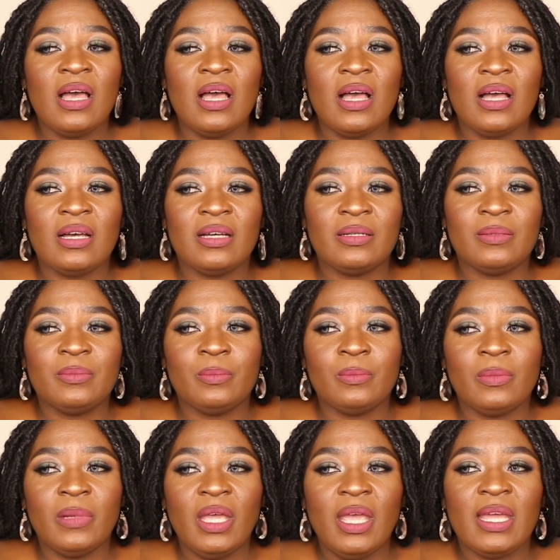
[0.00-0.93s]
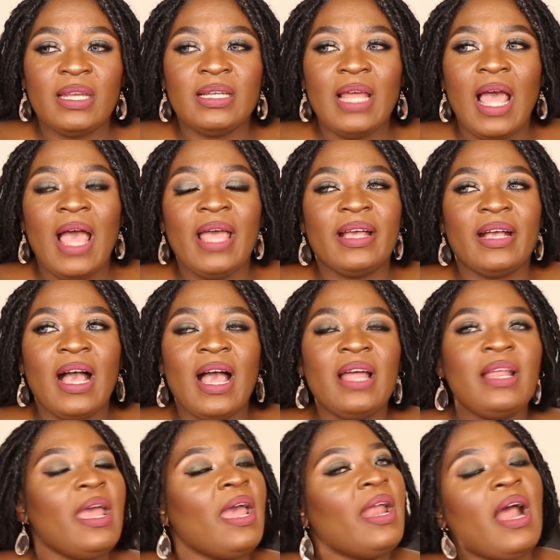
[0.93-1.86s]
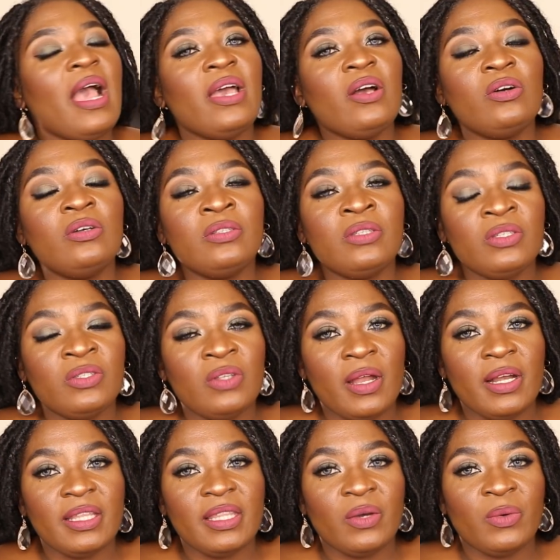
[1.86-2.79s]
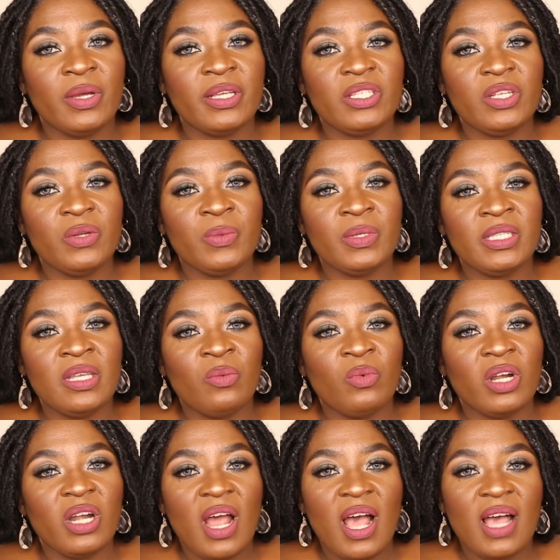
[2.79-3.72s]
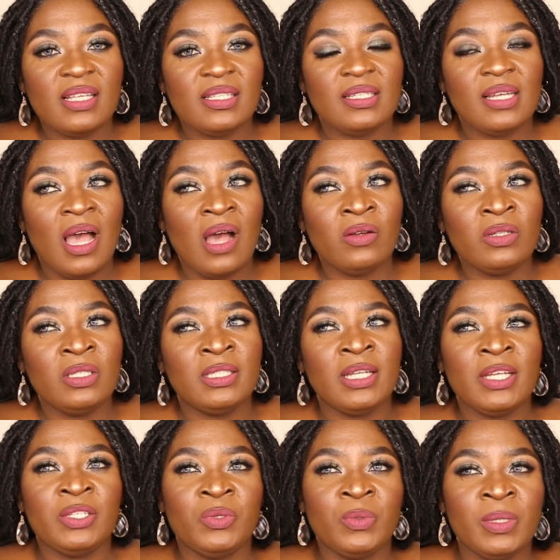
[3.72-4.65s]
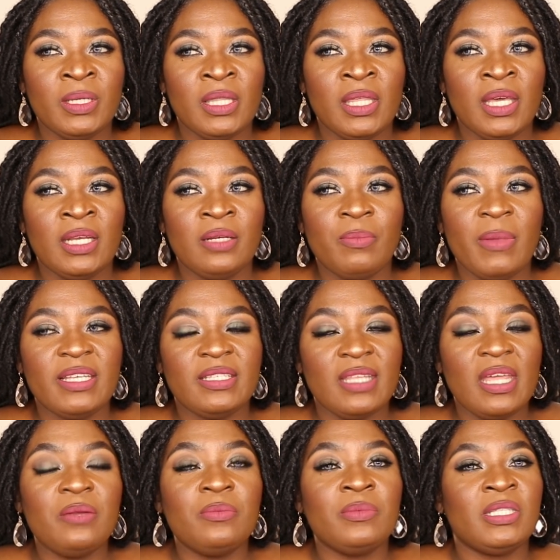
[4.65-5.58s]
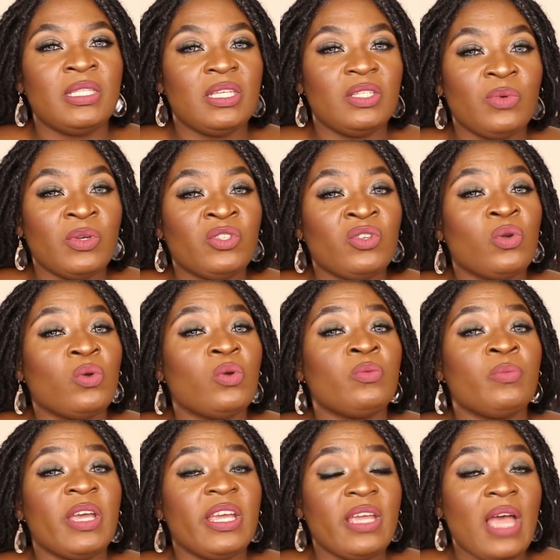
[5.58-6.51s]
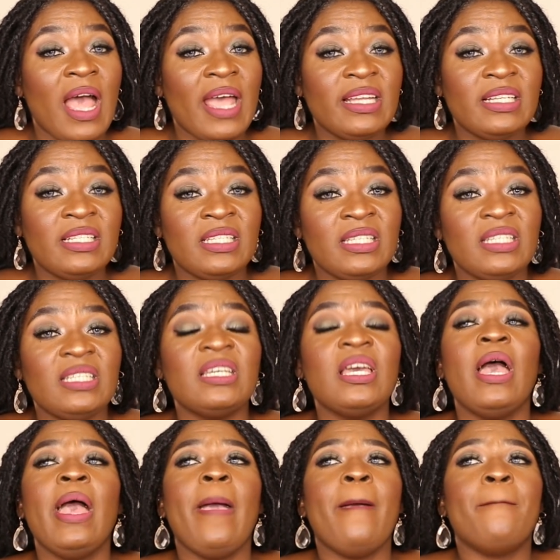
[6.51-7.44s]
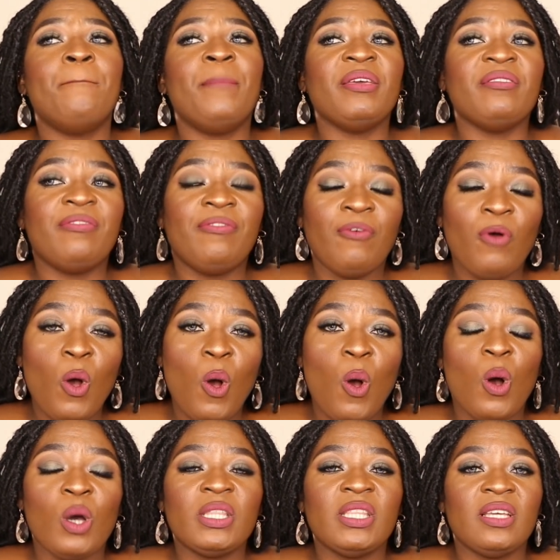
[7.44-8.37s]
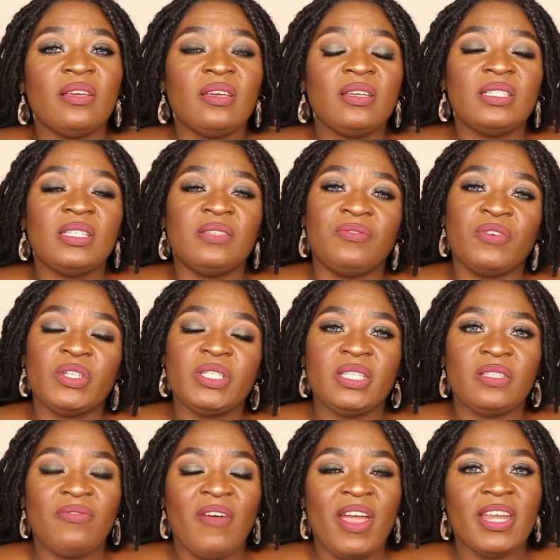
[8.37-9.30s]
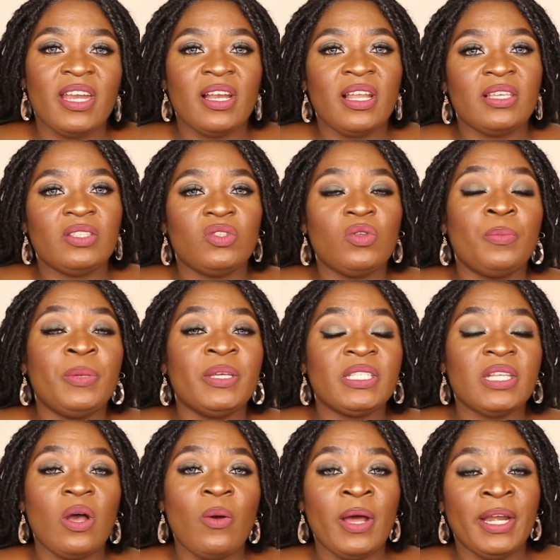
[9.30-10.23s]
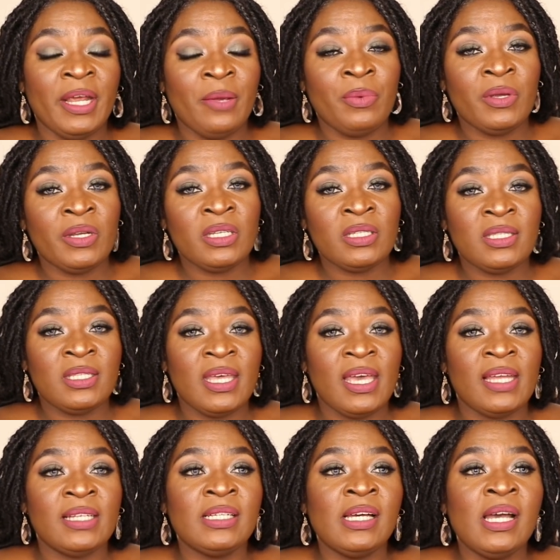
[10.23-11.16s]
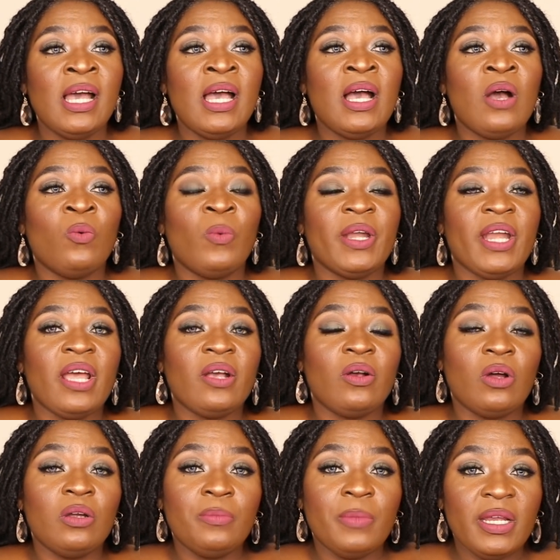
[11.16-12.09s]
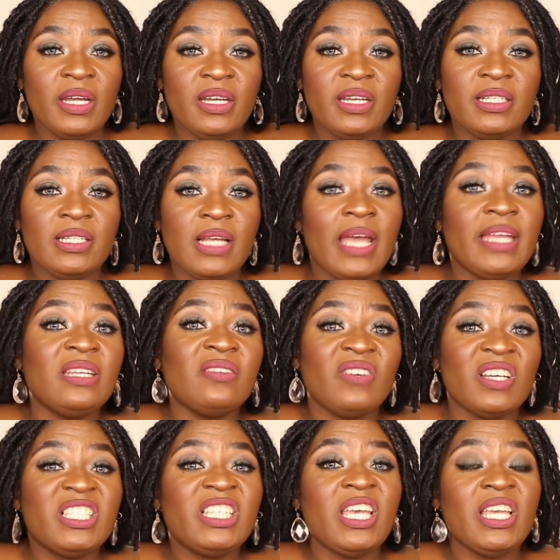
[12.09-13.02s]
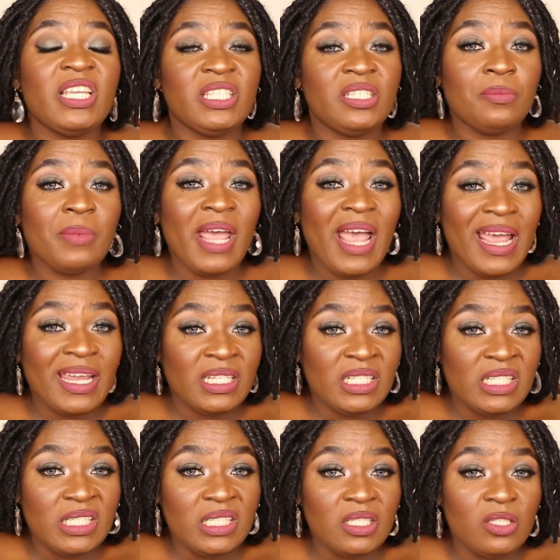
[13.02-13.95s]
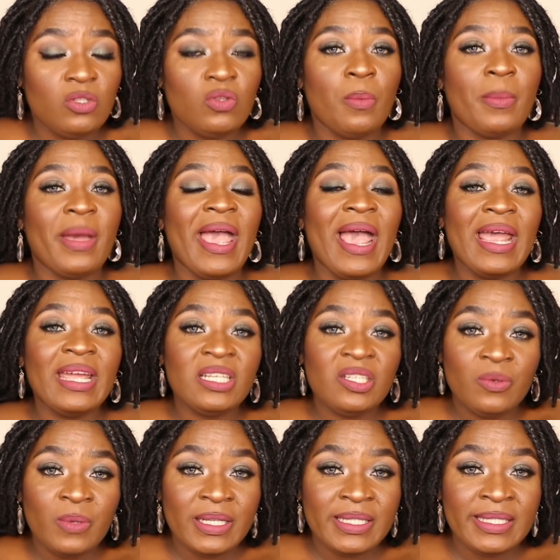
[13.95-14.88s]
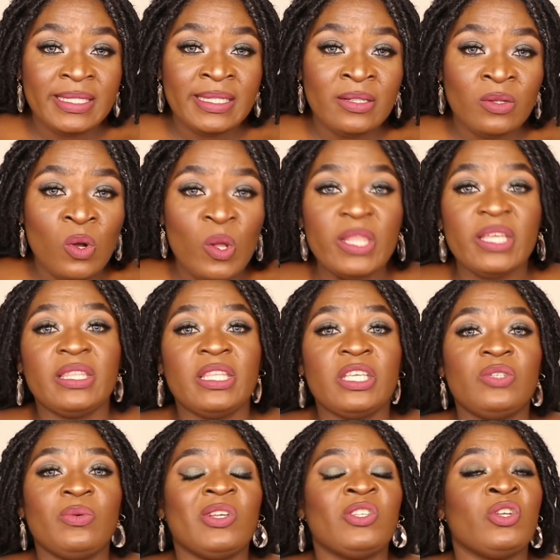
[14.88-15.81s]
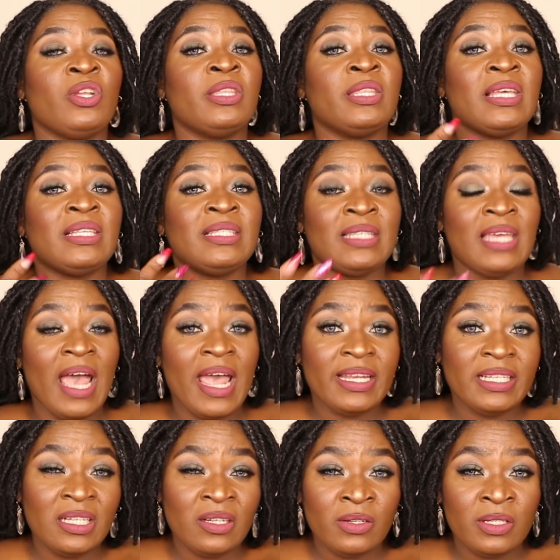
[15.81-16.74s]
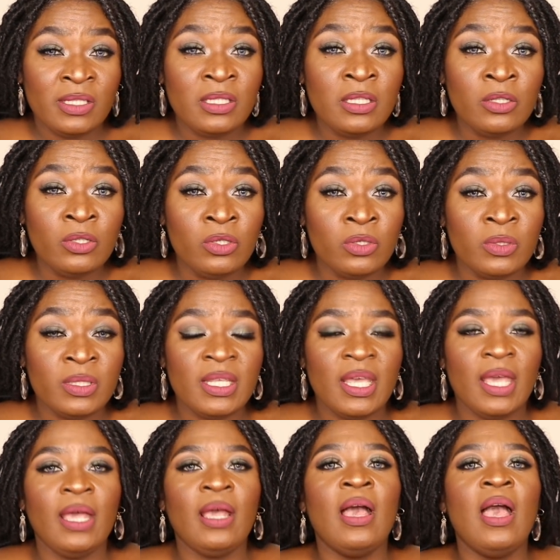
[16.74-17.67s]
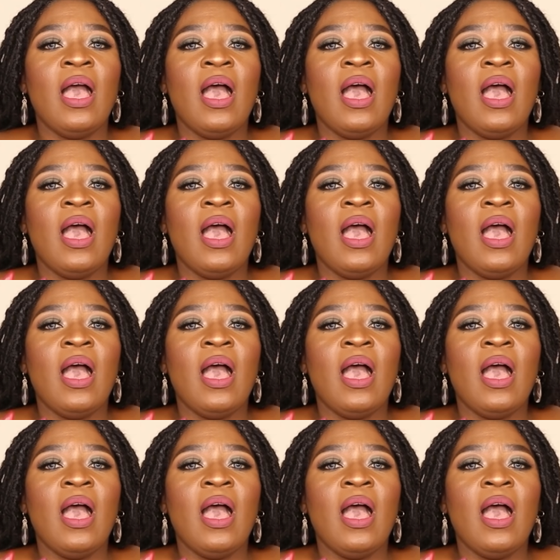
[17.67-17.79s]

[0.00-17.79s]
And I also saw another question where someone asked, how did I do it that my surname is Nature on my ID before the divorce is finalized? So basically what happened is that when I got married, I never changed my ID. So my ID was still calling Nature, and that's the ID I was still using.